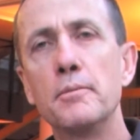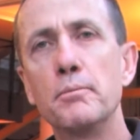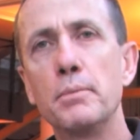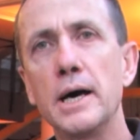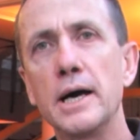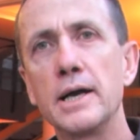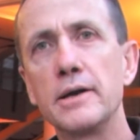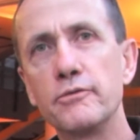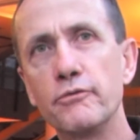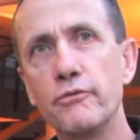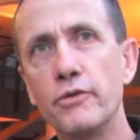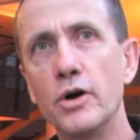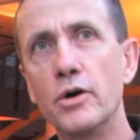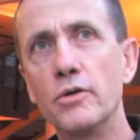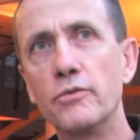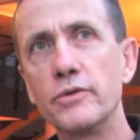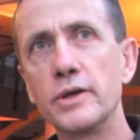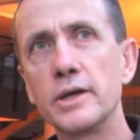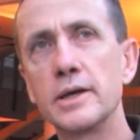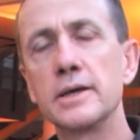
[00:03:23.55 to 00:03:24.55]
by
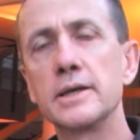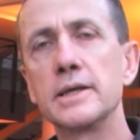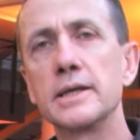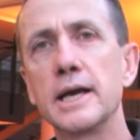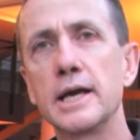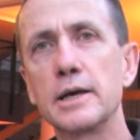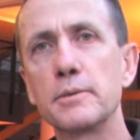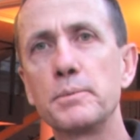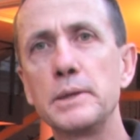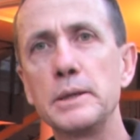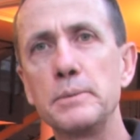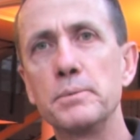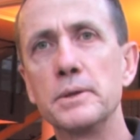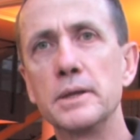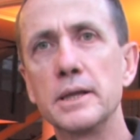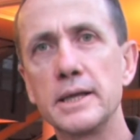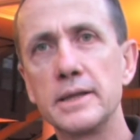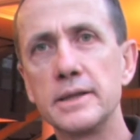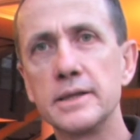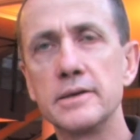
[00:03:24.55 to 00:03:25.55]
involving young
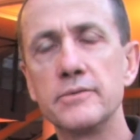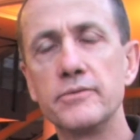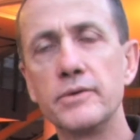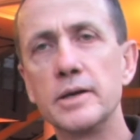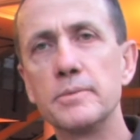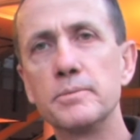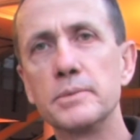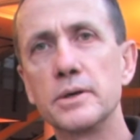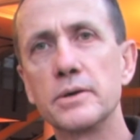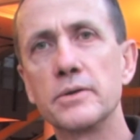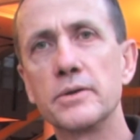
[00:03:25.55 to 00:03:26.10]
people in the development